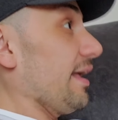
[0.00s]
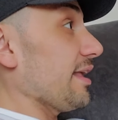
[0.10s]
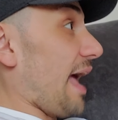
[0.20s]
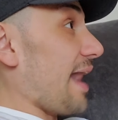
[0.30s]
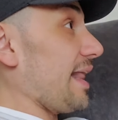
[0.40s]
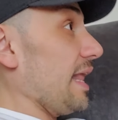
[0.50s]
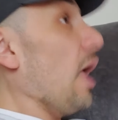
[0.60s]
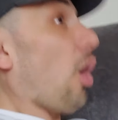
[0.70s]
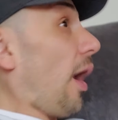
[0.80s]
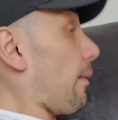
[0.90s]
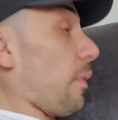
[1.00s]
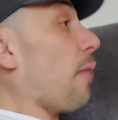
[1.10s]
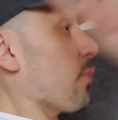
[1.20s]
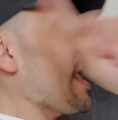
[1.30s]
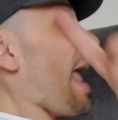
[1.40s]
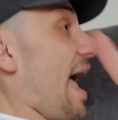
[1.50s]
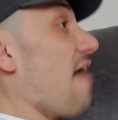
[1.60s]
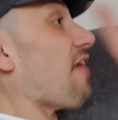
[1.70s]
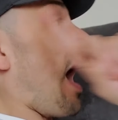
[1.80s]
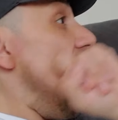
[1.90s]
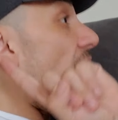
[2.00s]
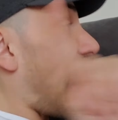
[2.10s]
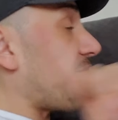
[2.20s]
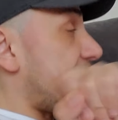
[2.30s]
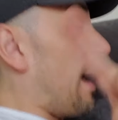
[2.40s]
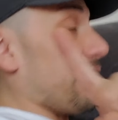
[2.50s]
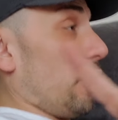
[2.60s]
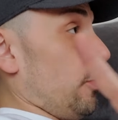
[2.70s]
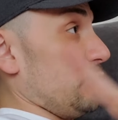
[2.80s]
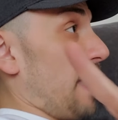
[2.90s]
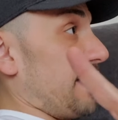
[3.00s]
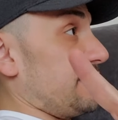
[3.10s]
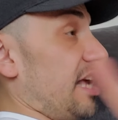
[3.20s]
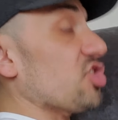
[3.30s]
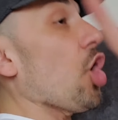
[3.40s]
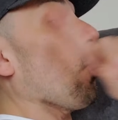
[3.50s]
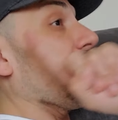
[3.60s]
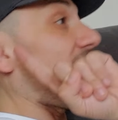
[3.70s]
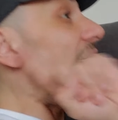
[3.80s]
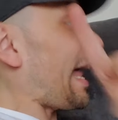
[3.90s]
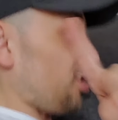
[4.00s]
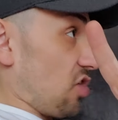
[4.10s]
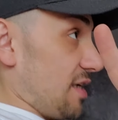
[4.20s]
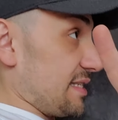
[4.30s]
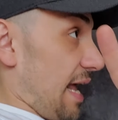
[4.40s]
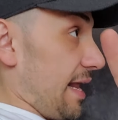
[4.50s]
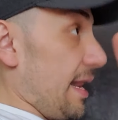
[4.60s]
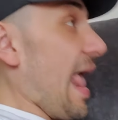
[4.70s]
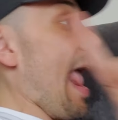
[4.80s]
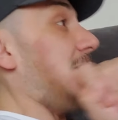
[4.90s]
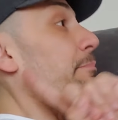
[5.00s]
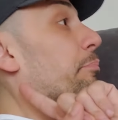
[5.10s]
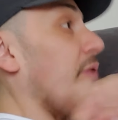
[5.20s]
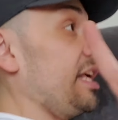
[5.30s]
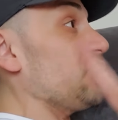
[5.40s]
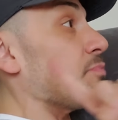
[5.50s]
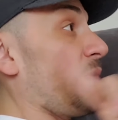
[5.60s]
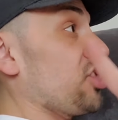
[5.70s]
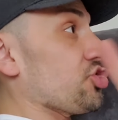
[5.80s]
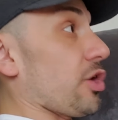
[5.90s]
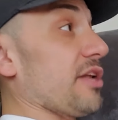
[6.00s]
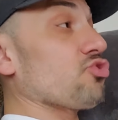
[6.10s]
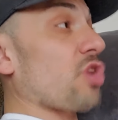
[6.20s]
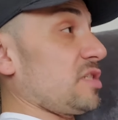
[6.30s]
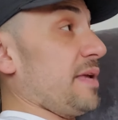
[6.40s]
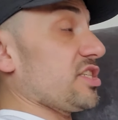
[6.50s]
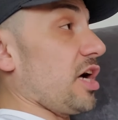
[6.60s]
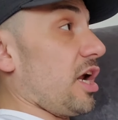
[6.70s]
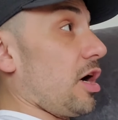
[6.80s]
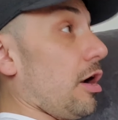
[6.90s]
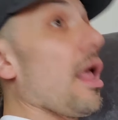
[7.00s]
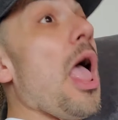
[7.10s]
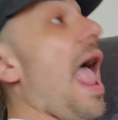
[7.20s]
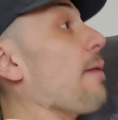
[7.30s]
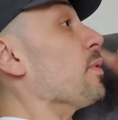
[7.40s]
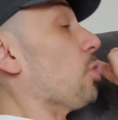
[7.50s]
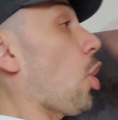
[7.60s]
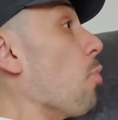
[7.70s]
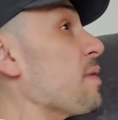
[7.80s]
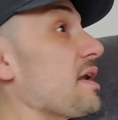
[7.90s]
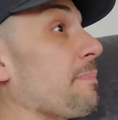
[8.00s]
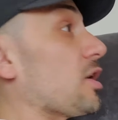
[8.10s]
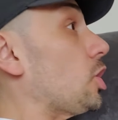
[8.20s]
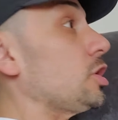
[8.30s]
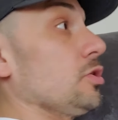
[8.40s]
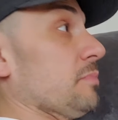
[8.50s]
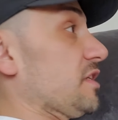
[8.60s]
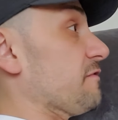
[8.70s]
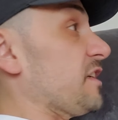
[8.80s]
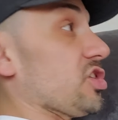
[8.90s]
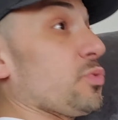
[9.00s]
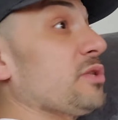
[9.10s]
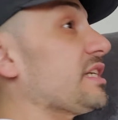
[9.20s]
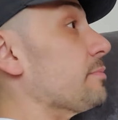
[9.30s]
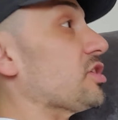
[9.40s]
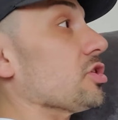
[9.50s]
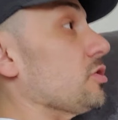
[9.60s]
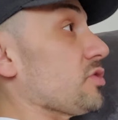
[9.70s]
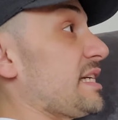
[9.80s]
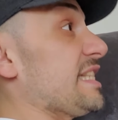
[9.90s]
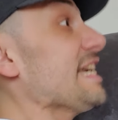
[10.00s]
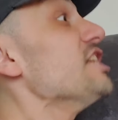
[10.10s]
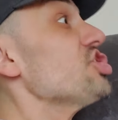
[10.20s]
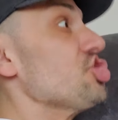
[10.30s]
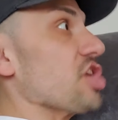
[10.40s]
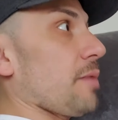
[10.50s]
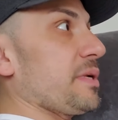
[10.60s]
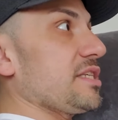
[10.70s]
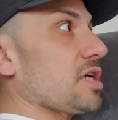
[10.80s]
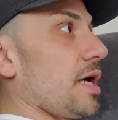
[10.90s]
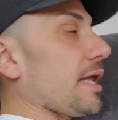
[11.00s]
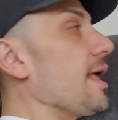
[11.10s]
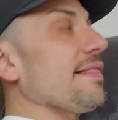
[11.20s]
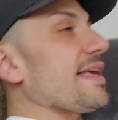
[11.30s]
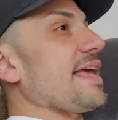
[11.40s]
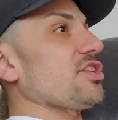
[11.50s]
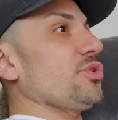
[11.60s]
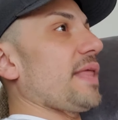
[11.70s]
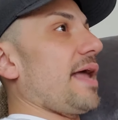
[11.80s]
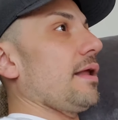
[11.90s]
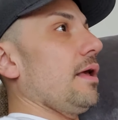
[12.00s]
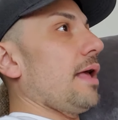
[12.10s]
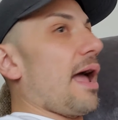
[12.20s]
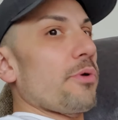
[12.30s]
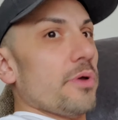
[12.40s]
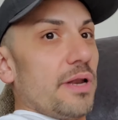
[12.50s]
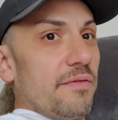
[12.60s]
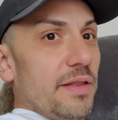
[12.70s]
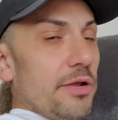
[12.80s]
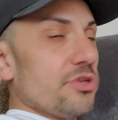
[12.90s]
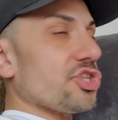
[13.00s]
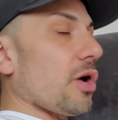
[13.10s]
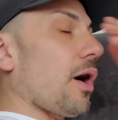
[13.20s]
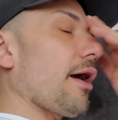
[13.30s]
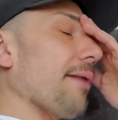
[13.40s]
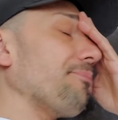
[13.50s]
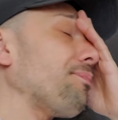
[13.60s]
You got it. We have a hot fire hose backstage with hot sauce on it and bleach mixture, and trust me, it's gonna hurt. And we will open it up on all you motherfuckers. We don't care about your clothes or anything. Shut up when he's talking. They can't do that. How are you gonna even hear the show? All right.